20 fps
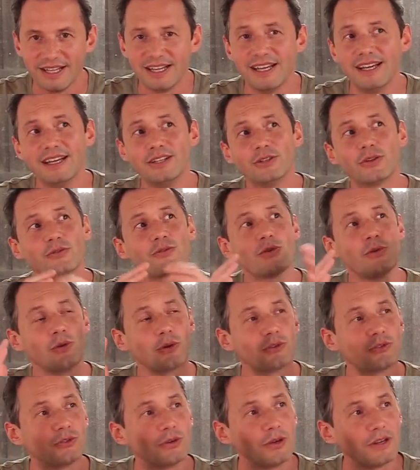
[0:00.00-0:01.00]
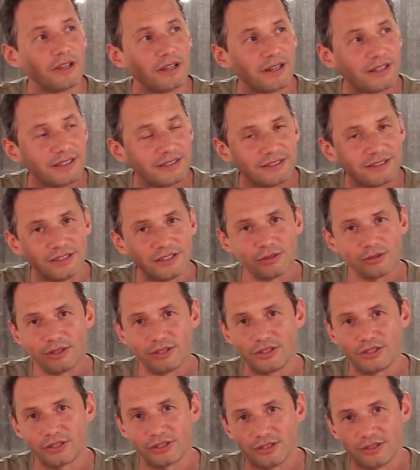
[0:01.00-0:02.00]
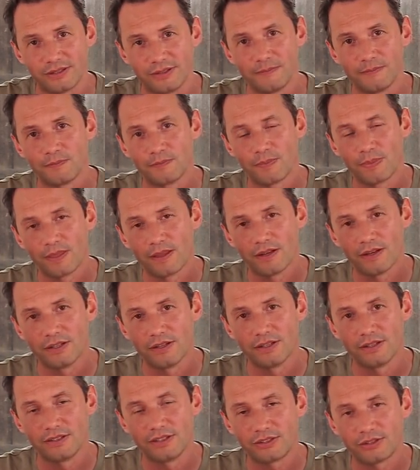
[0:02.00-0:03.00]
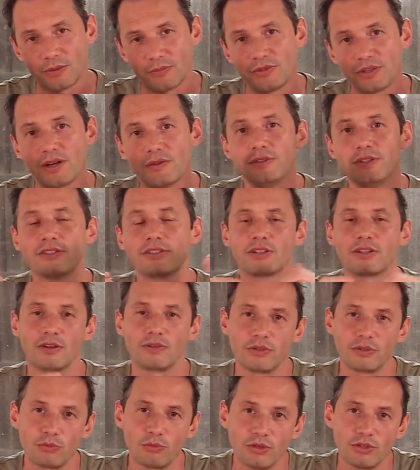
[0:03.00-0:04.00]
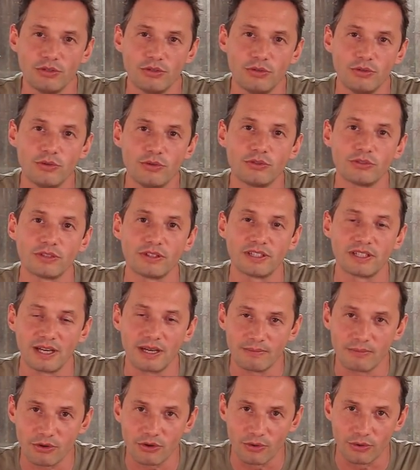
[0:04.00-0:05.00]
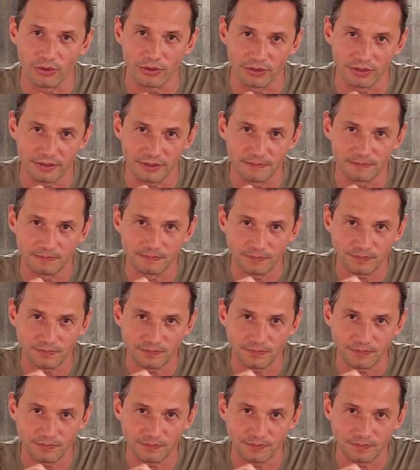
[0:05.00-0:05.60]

And of course the light situation, this is something I've discovered when you use a camcorder,